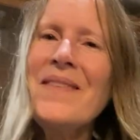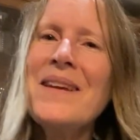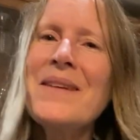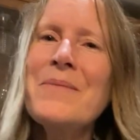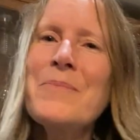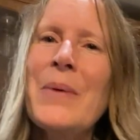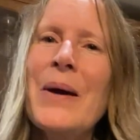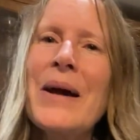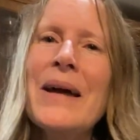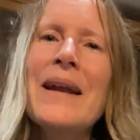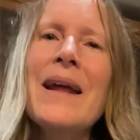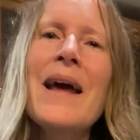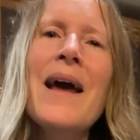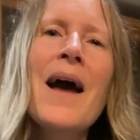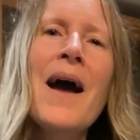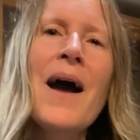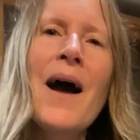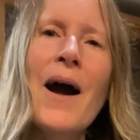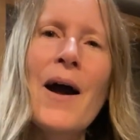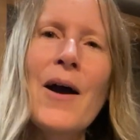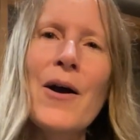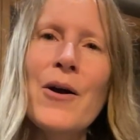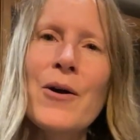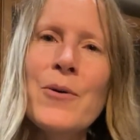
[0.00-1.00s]
But
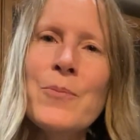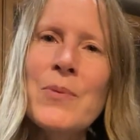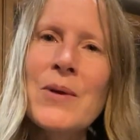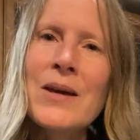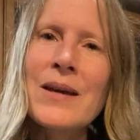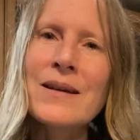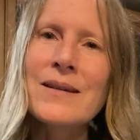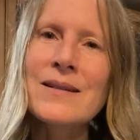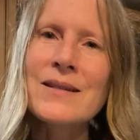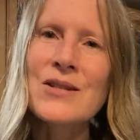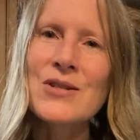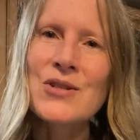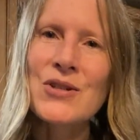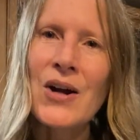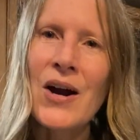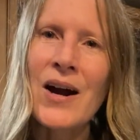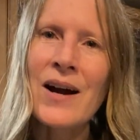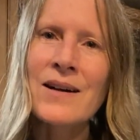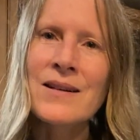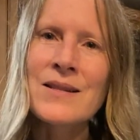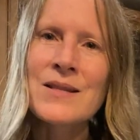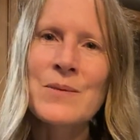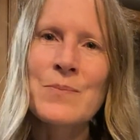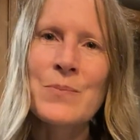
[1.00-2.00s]
I hope you get to
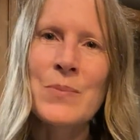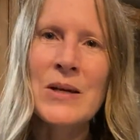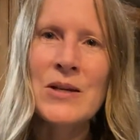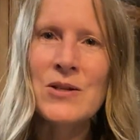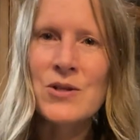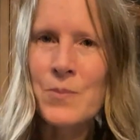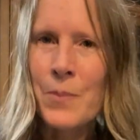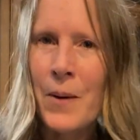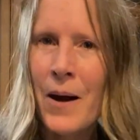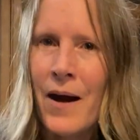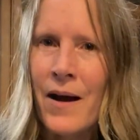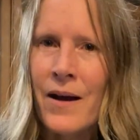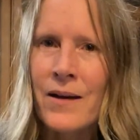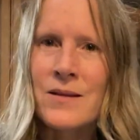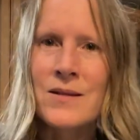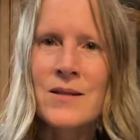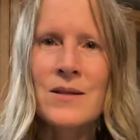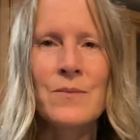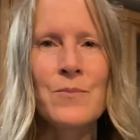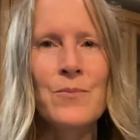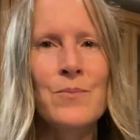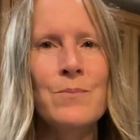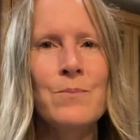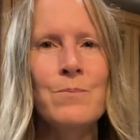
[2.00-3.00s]
try some peach pie and
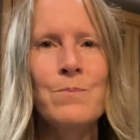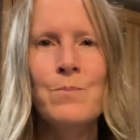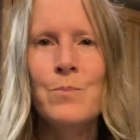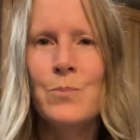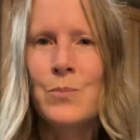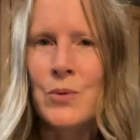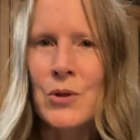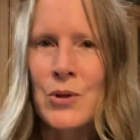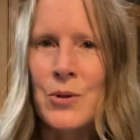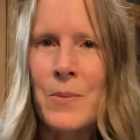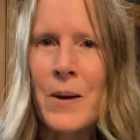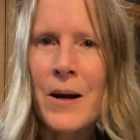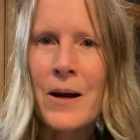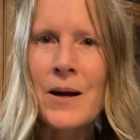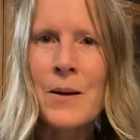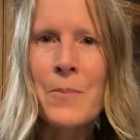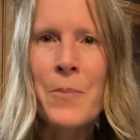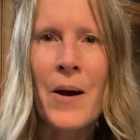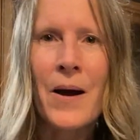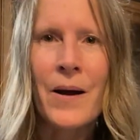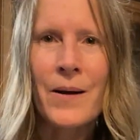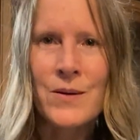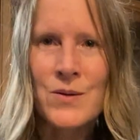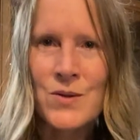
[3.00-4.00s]
some blueberry
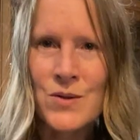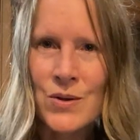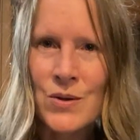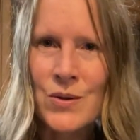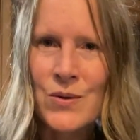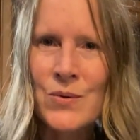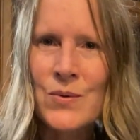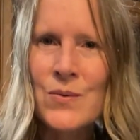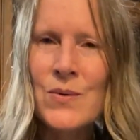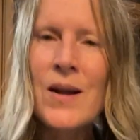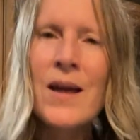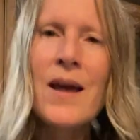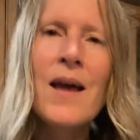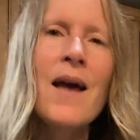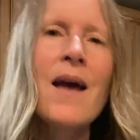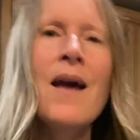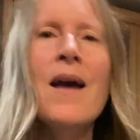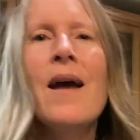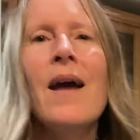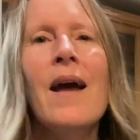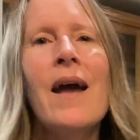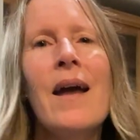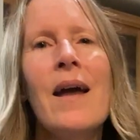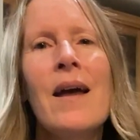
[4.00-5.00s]
pie soon,
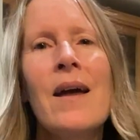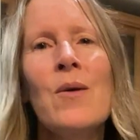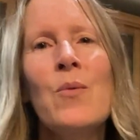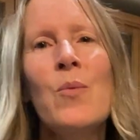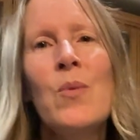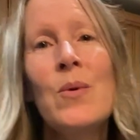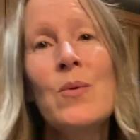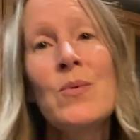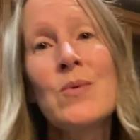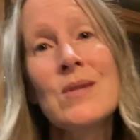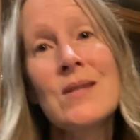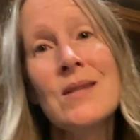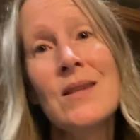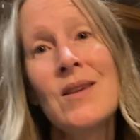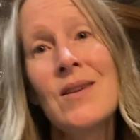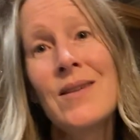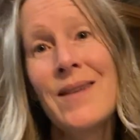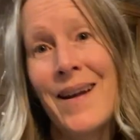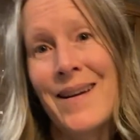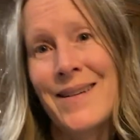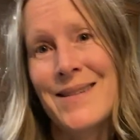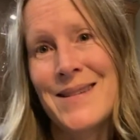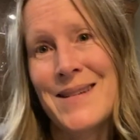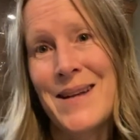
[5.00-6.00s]
and we will see you
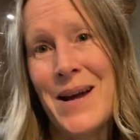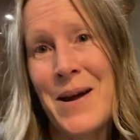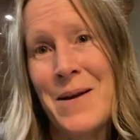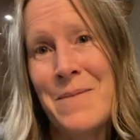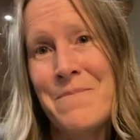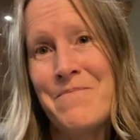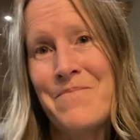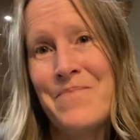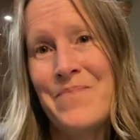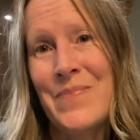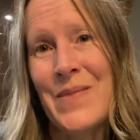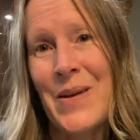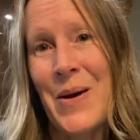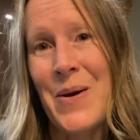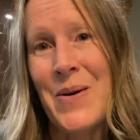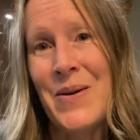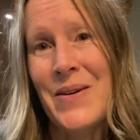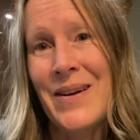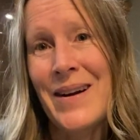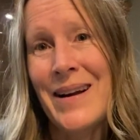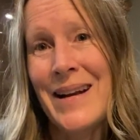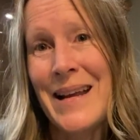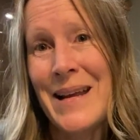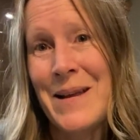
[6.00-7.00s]
next time.
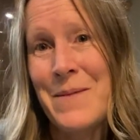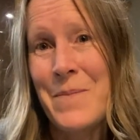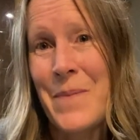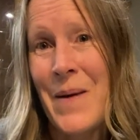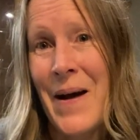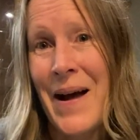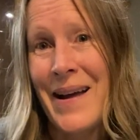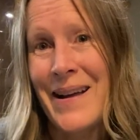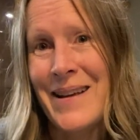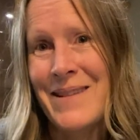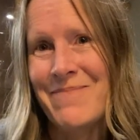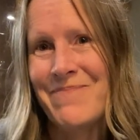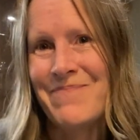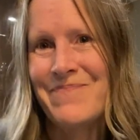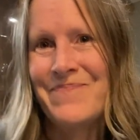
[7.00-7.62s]
Alrighty, bye.